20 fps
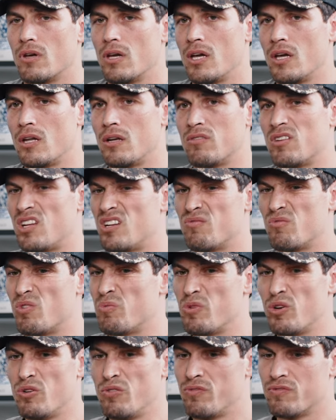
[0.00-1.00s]
and and
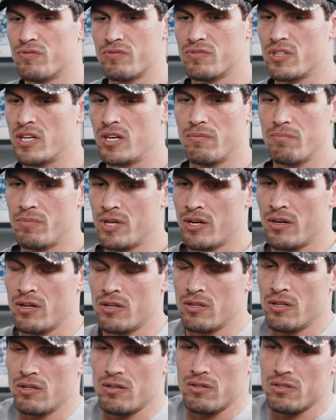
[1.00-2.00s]
removes that
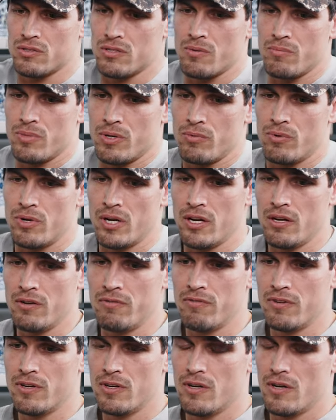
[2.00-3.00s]
barrier that some people
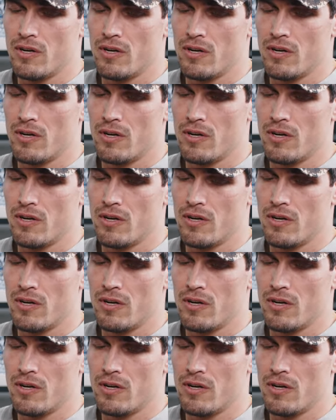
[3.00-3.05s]
have.